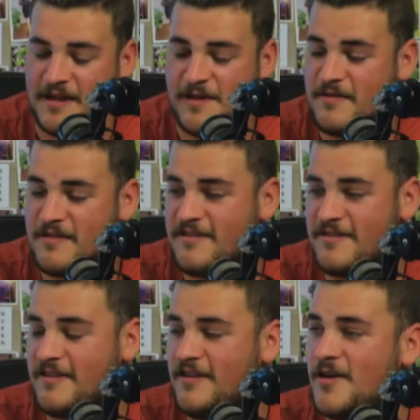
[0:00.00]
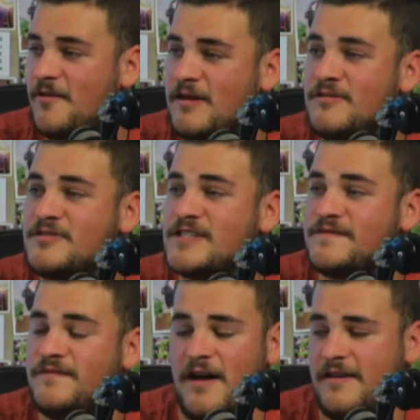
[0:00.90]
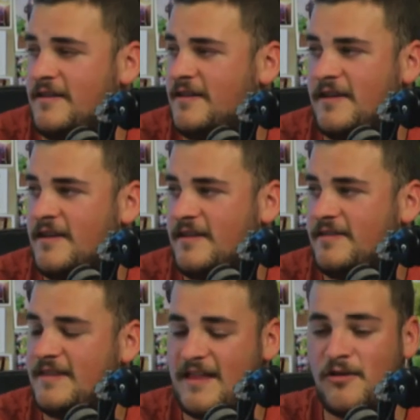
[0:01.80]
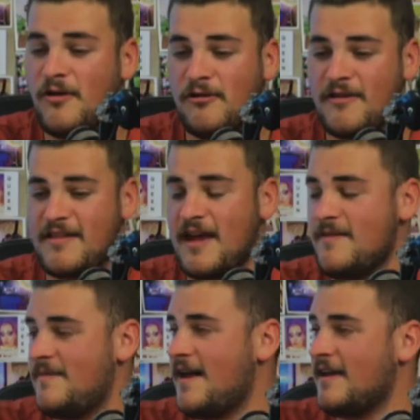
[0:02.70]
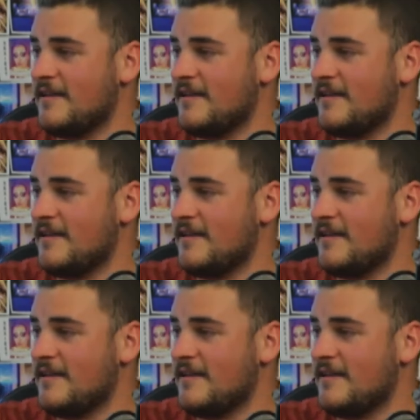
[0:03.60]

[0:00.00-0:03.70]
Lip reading: It was just, you know what? It was just fun. That's all I got to say about it.